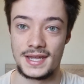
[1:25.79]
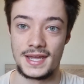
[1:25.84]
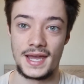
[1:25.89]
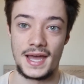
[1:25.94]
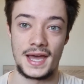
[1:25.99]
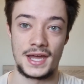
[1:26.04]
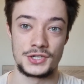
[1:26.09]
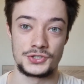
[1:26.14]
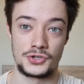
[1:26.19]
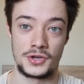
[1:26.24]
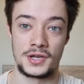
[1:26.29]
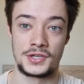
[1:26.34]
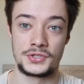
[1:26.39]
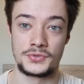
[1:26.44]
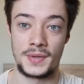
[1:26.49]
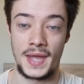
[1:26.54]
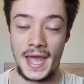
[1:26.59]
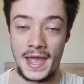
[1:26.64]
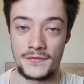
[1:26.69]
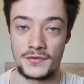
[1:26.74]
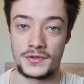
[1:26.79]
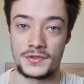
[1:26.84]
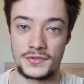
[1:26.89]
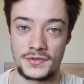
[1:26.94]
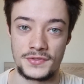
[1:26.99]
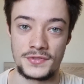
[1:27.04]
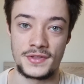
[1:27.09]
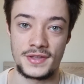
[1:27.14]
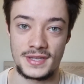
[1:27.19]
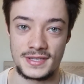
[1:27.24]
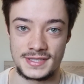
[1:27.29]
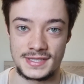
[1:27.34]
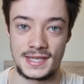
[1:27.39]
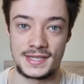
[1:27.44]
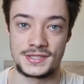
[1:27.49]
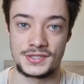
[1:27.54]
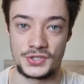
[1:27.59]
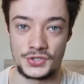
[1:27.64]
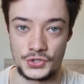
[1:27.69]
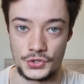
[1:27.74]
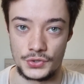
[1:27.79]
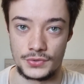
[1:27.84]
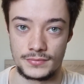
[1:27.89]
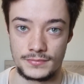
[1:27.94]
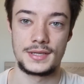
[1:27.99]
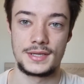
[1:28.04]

and try and do everything that it says to do.